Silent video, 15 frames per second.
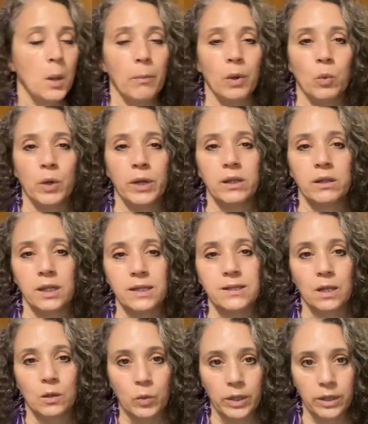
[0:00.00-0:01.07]
but one of the things
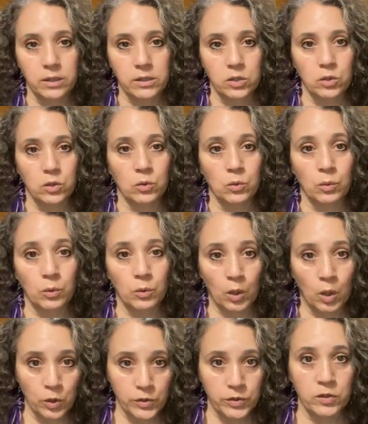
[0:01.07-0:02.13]
I wanted to
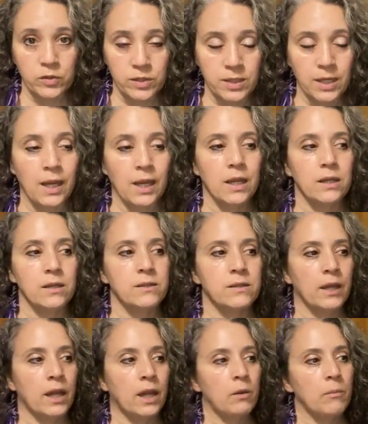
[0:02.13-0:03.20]
also say is
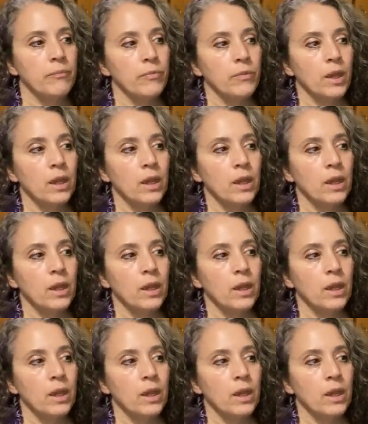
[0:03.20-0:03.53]
that